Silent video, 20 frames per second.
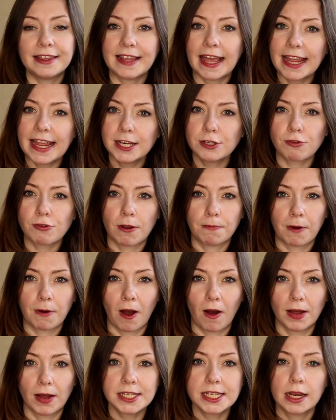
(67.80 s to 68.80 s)
the intro
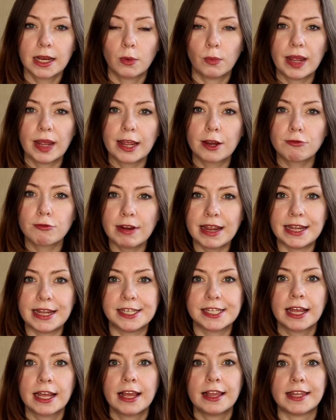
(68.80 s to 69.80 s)
part, we
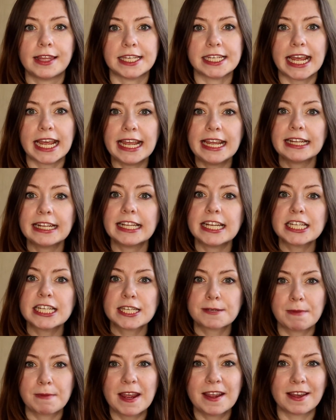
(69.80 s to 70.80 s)
agreed that English
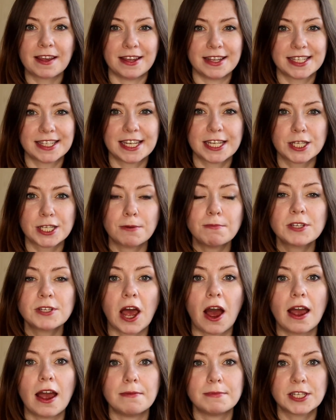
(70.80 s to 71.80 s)
speakers
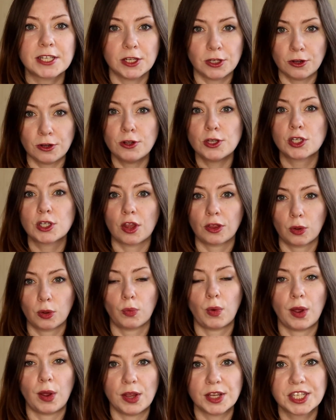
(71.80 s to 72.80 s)
sometimes use the
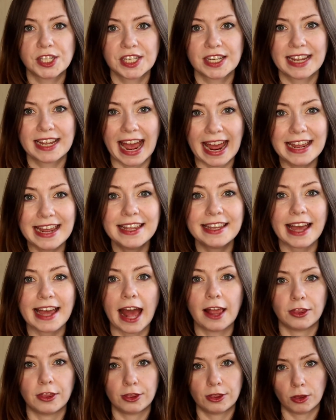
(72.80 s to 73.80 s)
words cake
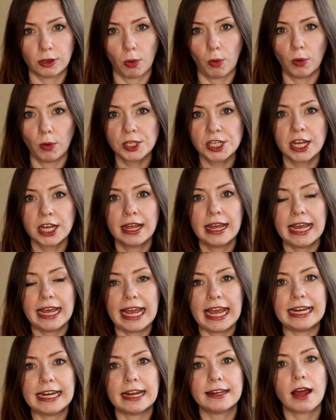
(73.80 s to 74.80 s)
and thought
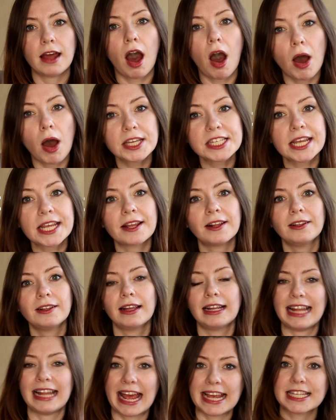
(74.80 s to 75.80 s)
in an
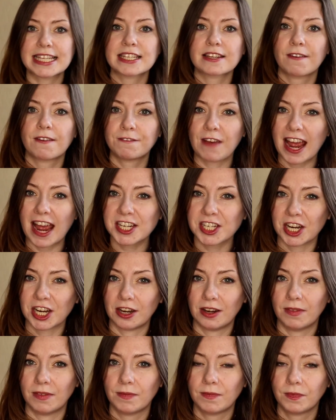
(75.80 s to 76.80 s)
article-less
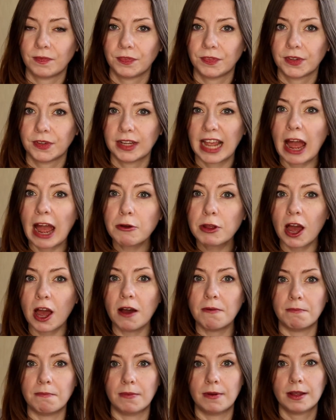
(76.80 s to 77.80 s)
fashion. How
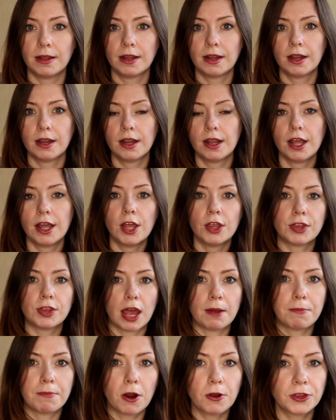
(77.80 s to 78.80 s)
come?
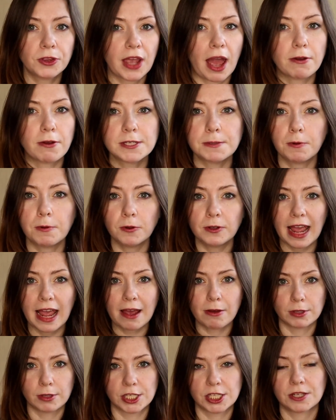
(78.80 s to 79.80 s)
They're both countable
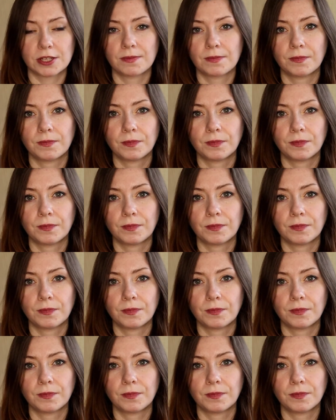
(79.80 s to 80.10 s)
nouns.